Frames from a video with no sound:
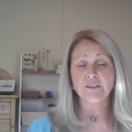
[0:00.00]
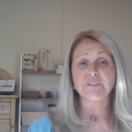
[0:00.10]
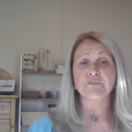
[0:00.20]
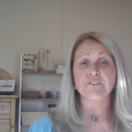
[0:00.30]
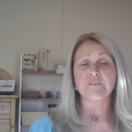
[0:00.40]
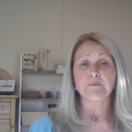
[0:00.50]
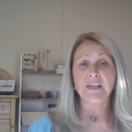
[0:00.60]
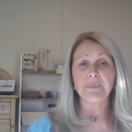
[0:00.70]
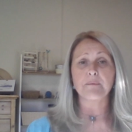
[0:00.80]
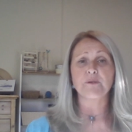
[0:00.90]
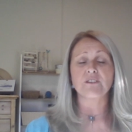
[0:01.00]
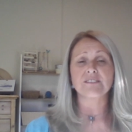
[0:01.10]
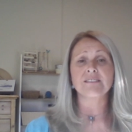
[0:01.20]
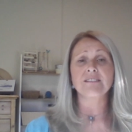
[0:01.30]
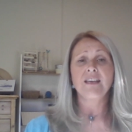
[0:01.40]
I've never even met the
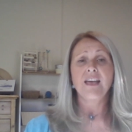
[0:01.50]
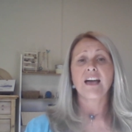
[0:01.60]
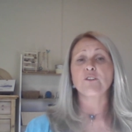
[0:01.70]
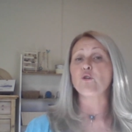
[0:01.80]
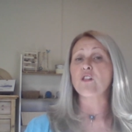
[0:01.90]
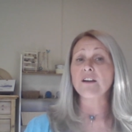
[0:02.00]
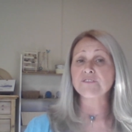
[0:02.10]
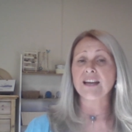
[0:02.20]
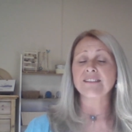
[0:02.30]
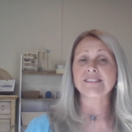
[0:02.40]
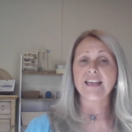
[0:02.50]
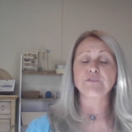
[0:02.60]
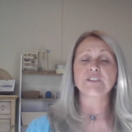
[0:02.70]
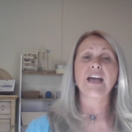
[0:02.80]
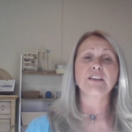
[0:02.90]
person, and all I've done is
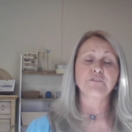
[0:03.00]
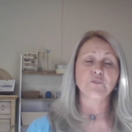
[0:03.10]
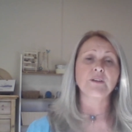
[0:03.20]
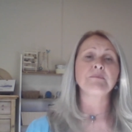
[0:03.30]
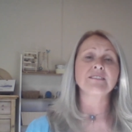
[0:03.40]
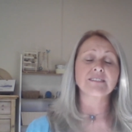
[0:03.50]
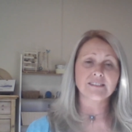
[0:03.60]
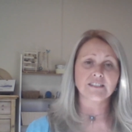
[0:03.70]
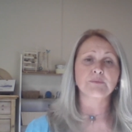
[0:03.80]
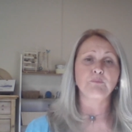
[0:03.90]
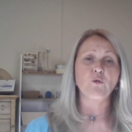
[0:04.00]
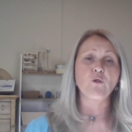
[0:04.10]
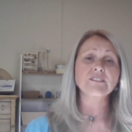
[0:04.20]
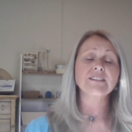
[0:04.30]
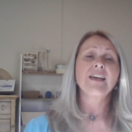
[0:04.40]
advocate for women's
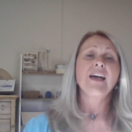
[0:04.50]
sport.